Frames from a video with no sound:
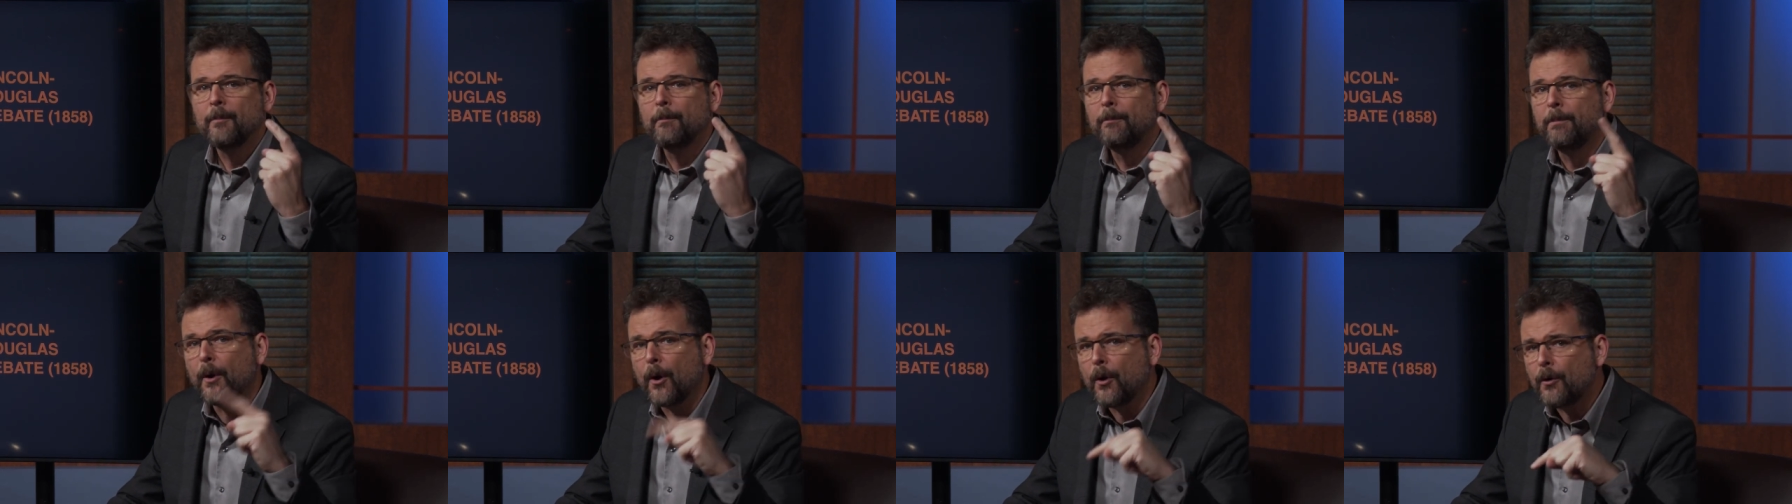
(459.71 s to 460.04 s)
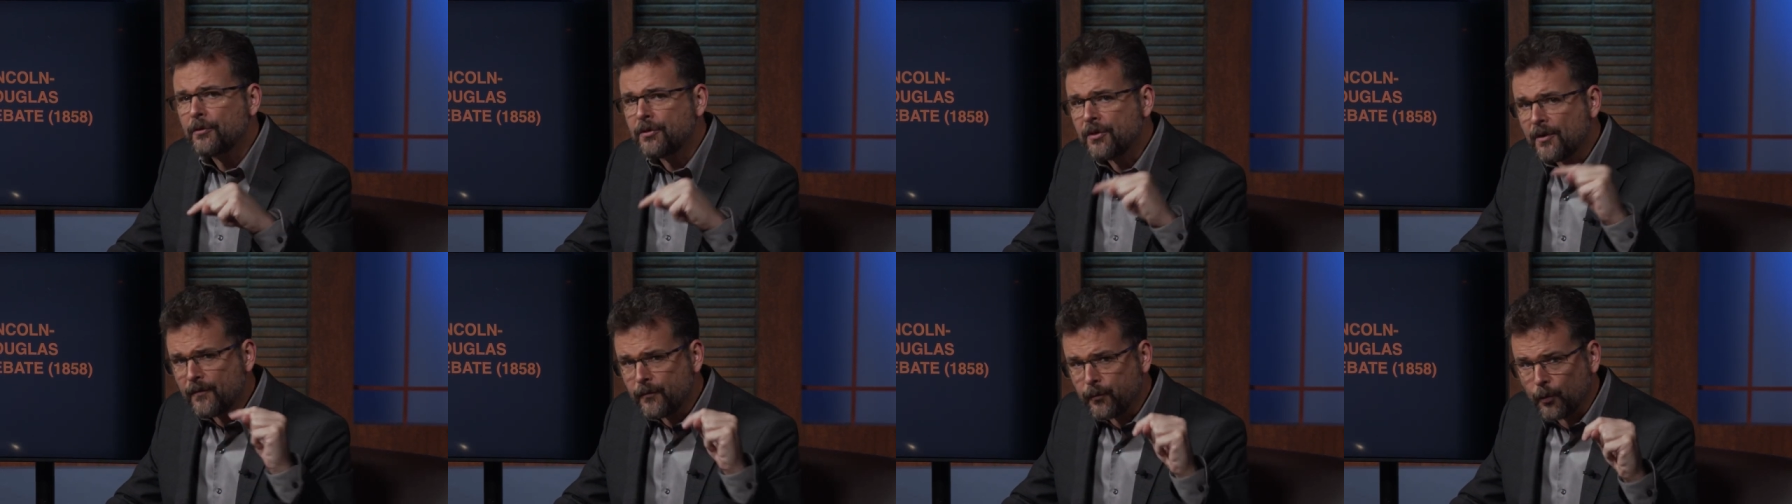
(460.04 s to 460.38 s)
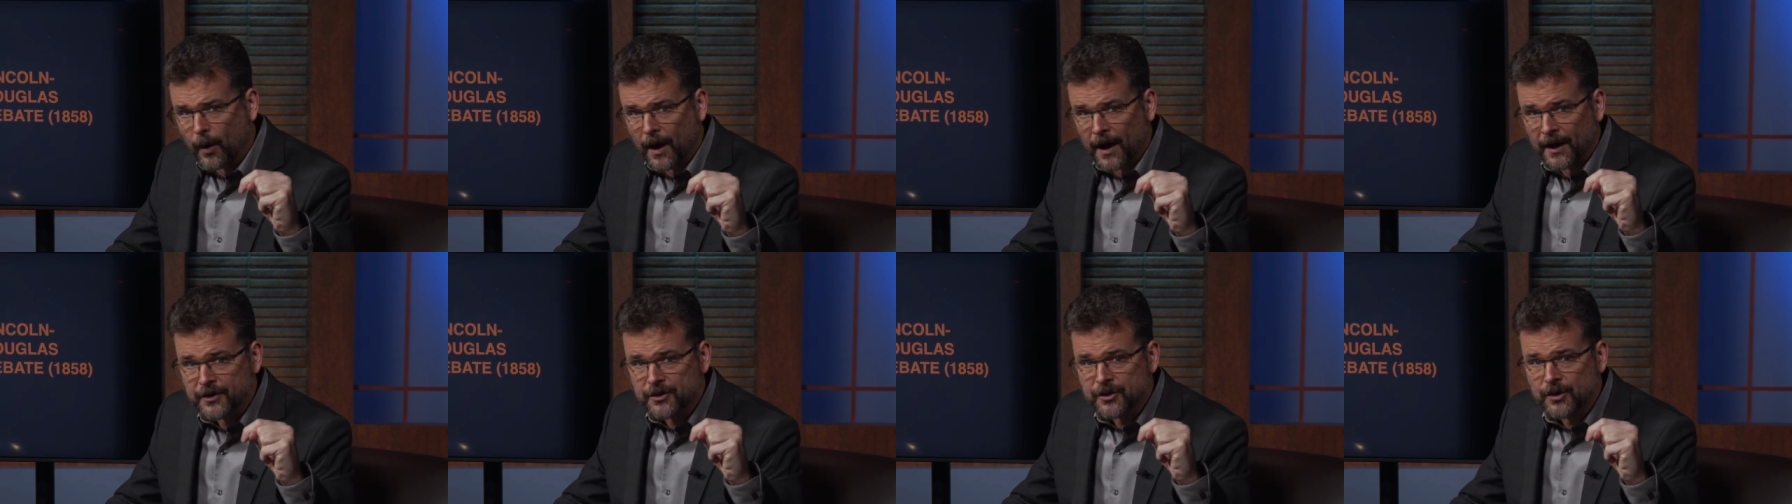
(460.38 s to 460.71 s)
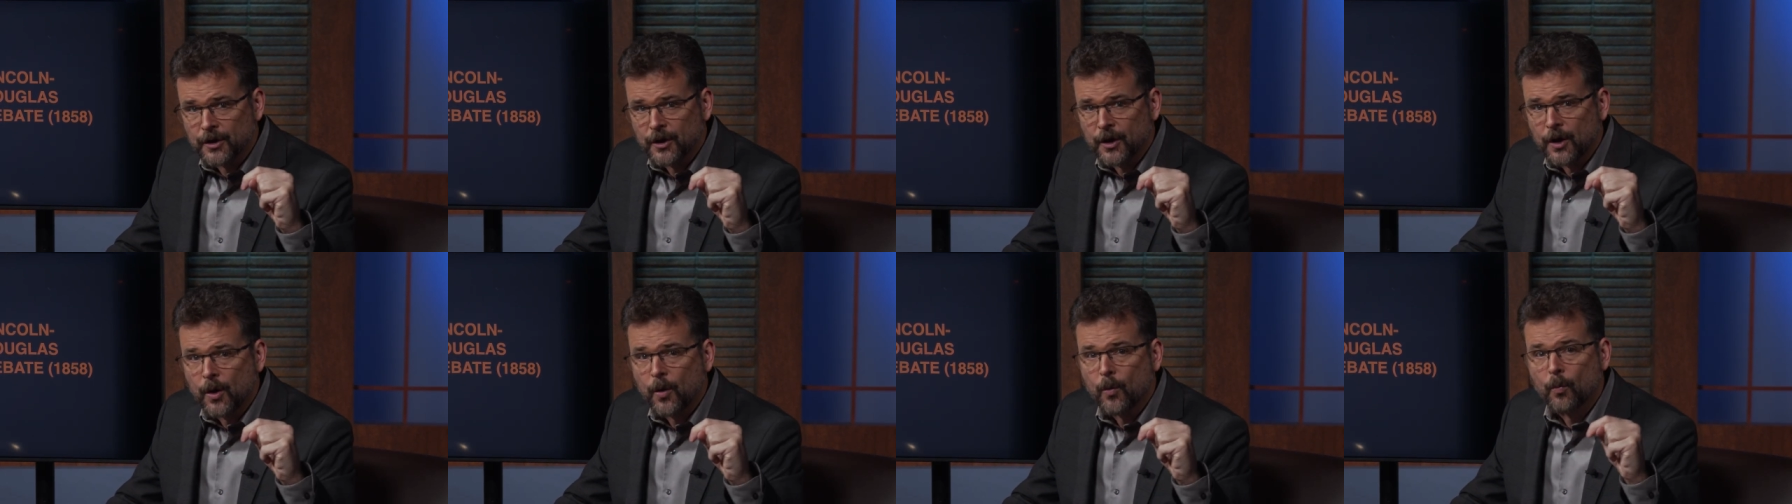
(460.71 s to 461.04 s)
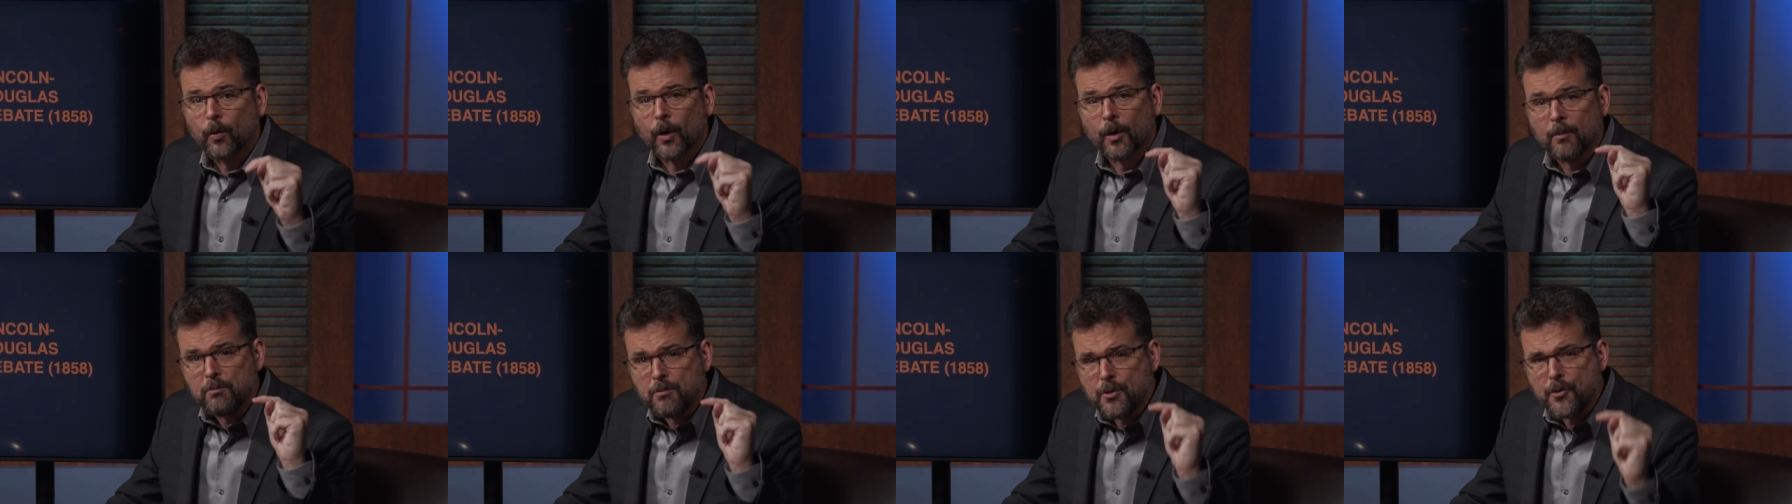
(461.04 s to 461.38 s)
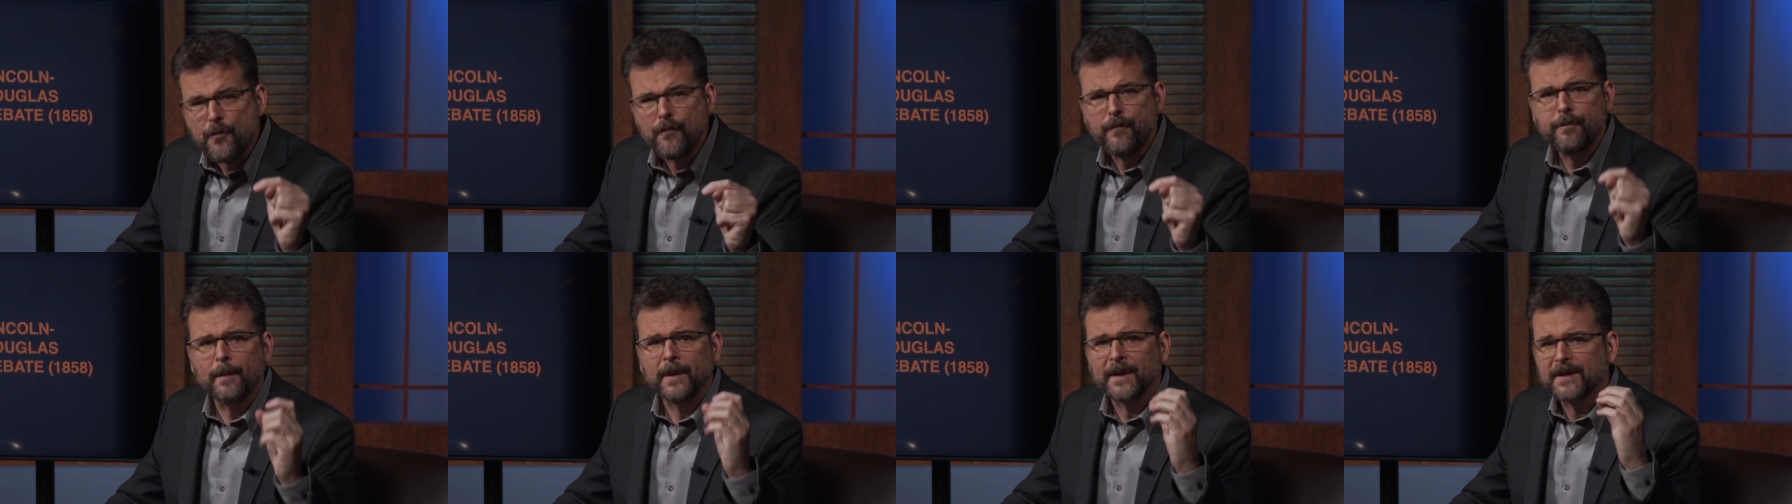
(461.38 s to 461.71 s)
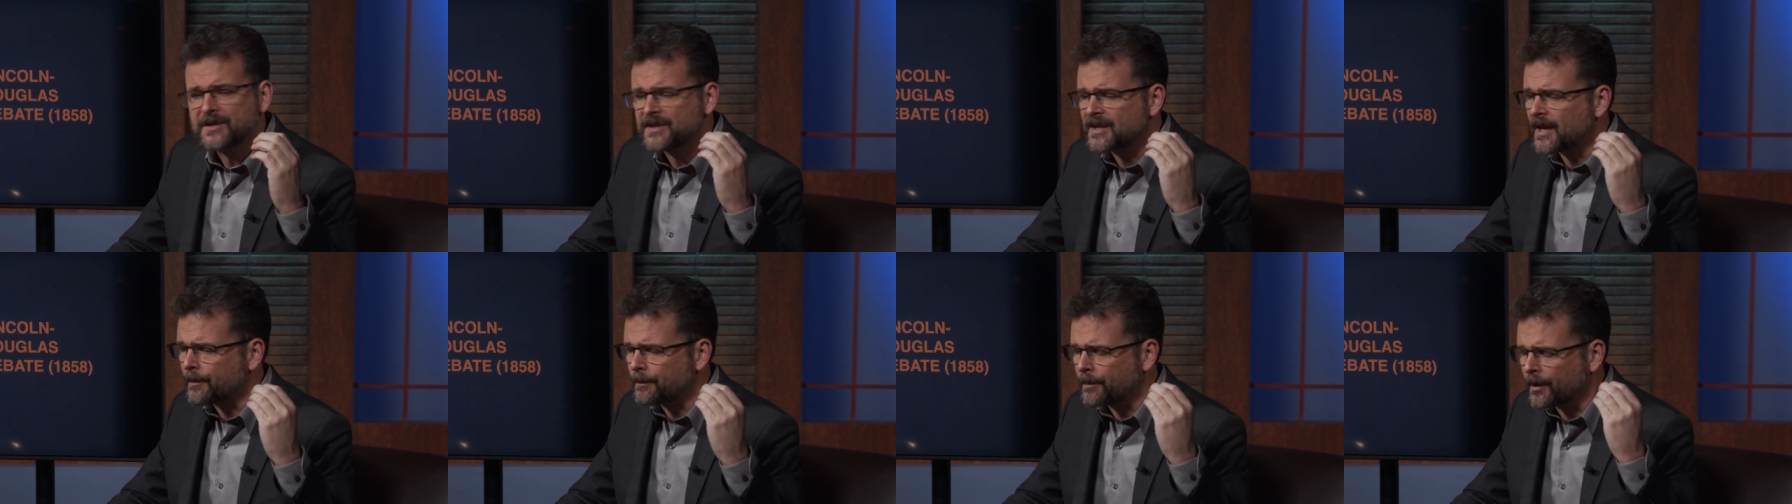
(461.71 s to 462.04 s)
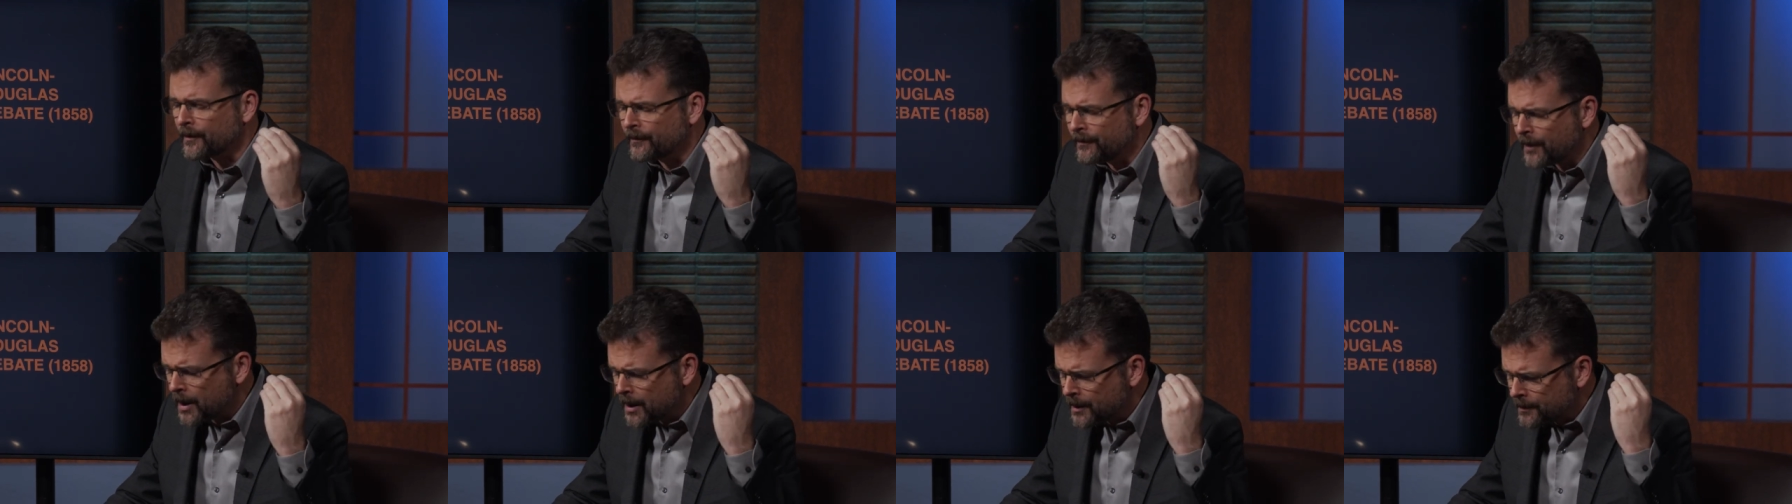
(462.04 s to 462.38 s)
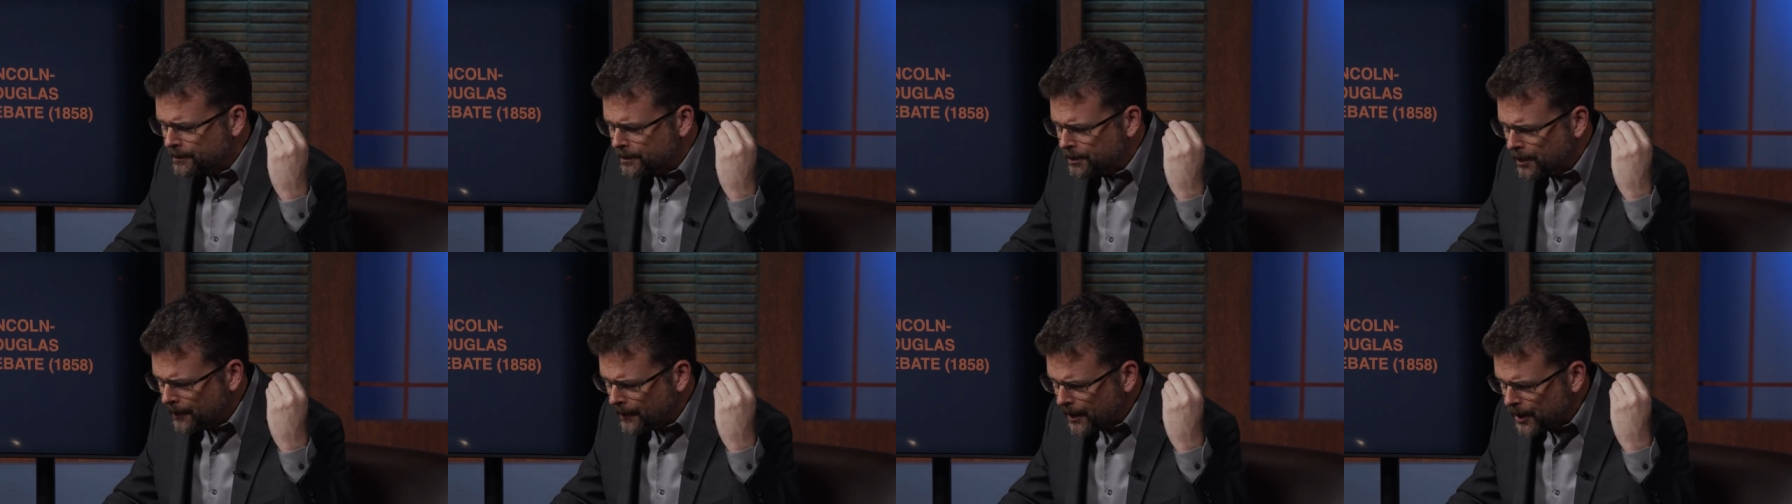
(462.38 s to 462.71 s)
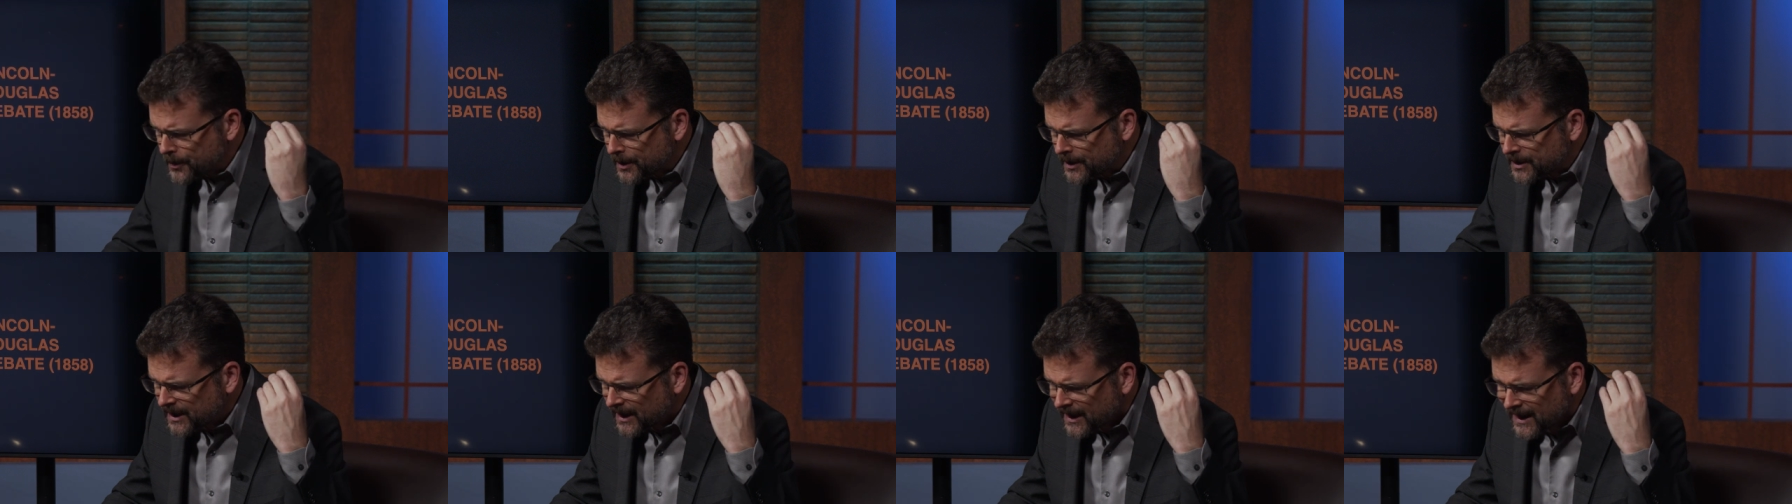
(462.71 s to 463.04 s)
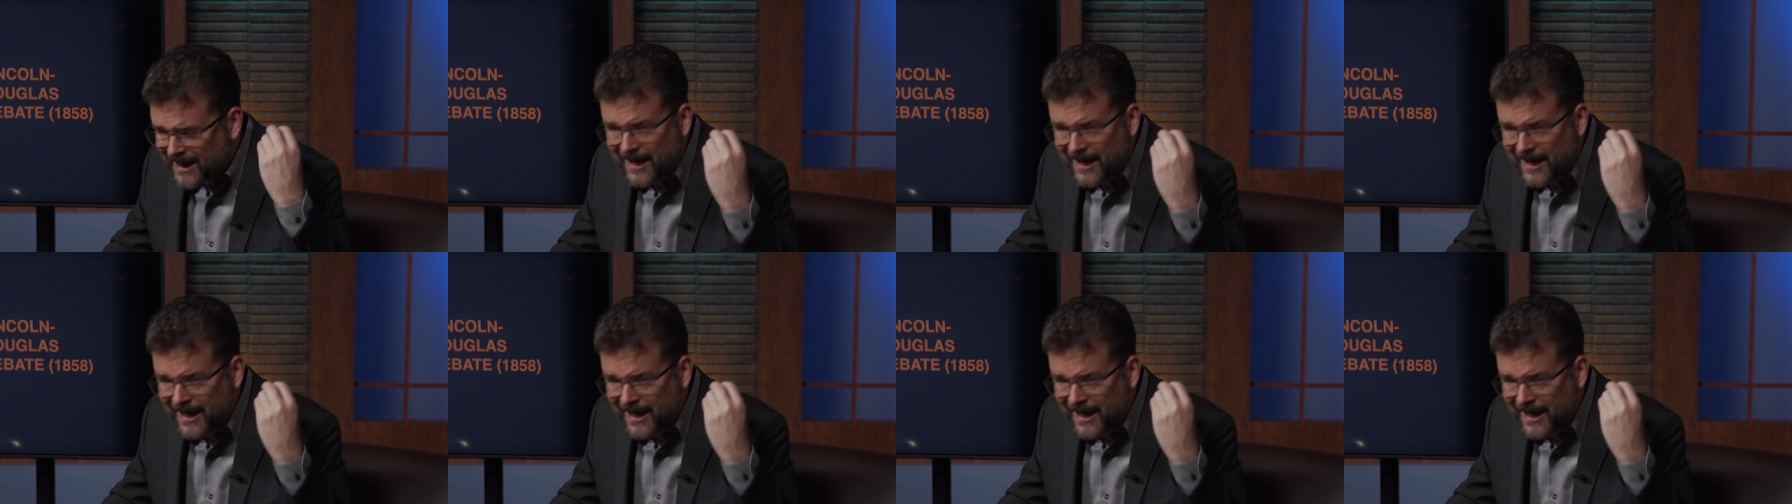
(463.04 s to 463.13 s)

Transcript: both of which were movements that promoted